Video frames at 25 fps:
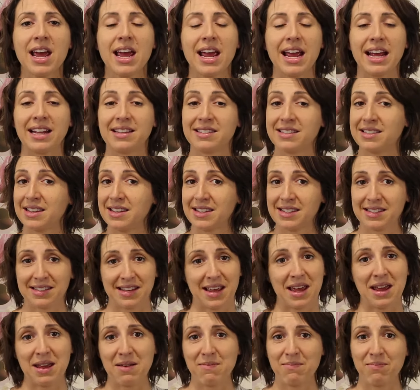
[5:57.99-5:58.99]
it's the
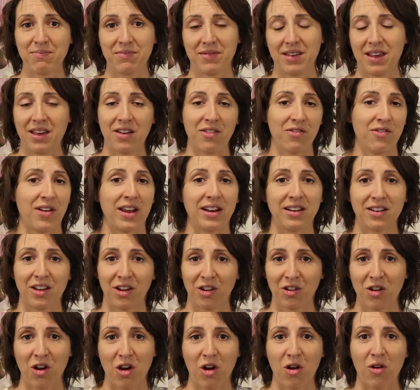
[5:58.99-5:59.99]
same event
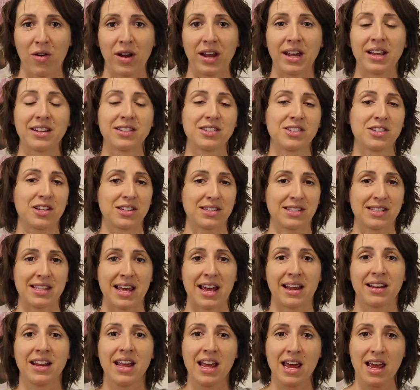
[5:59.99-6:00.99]
occurring. It's just
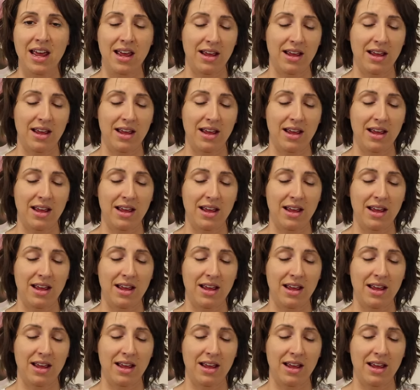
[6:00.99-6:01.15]
that